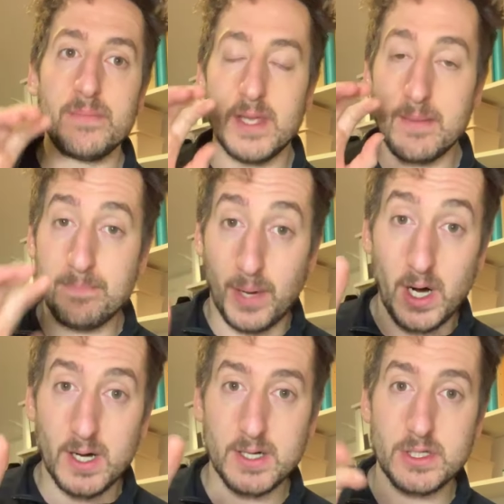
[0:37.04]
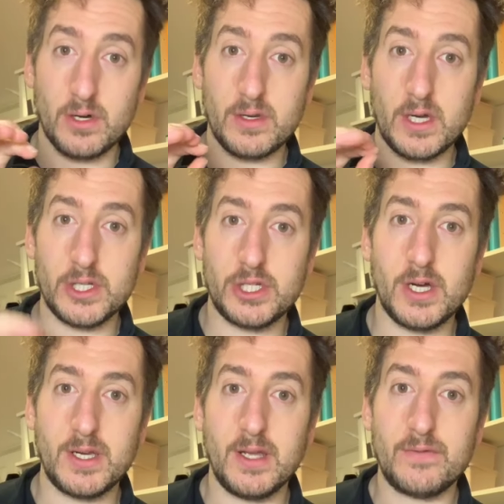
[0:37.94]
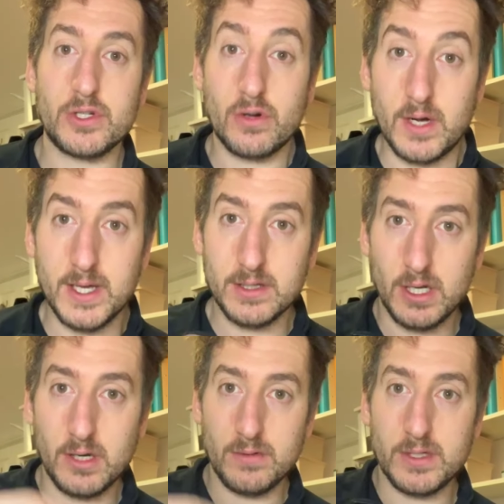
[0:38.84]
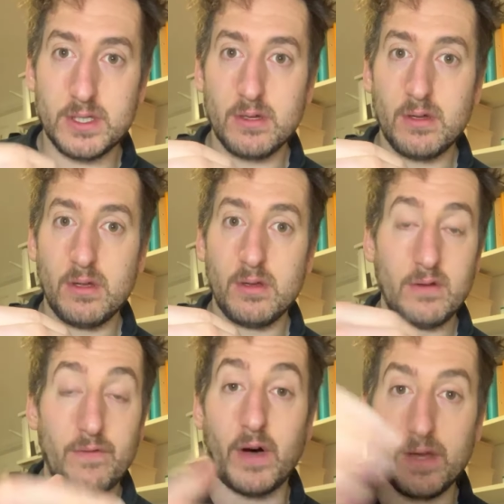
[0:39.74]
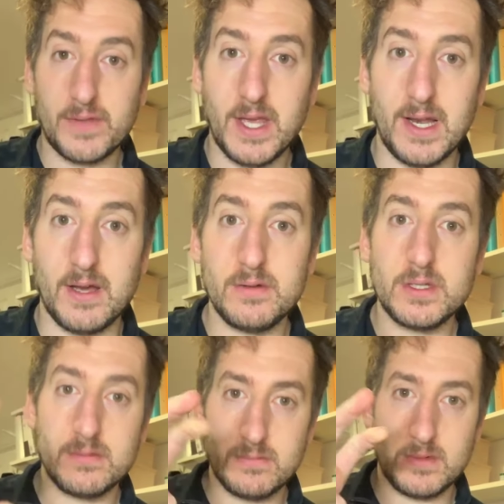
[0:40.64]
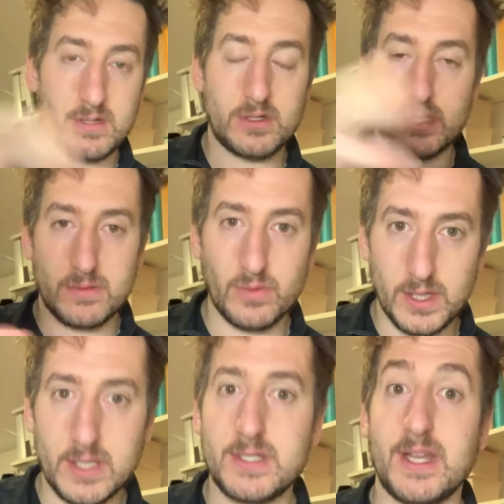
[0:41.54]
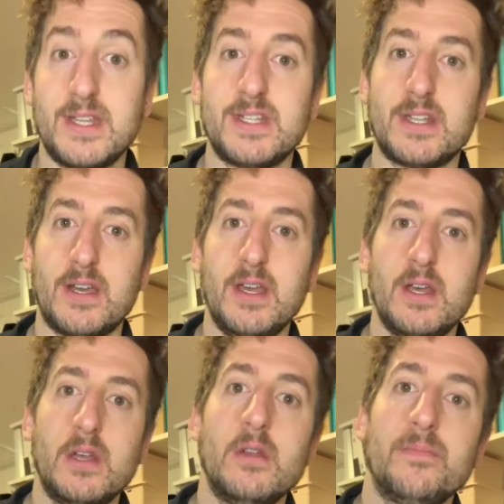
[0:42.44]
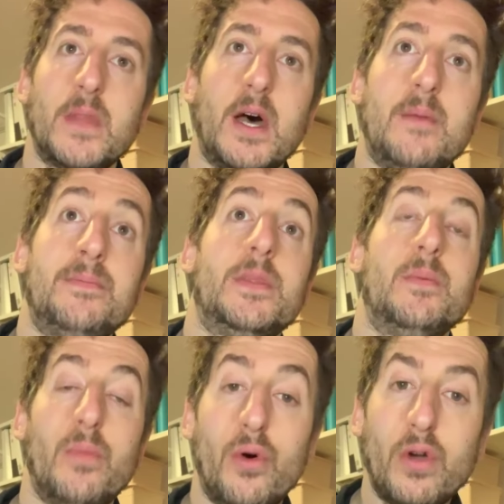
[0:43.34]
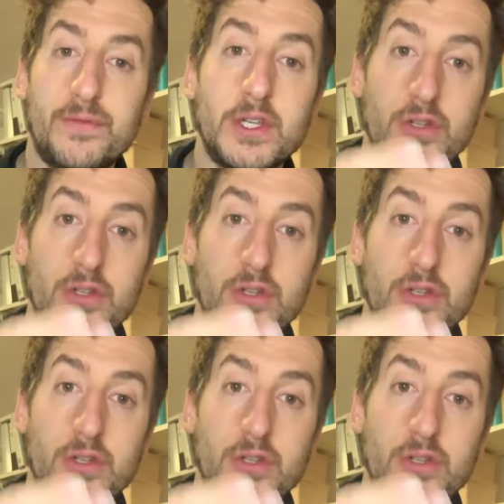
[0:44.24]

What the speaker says: embarked on a journey of trying to lose 5 kilos, this is just what they said in the study, the more often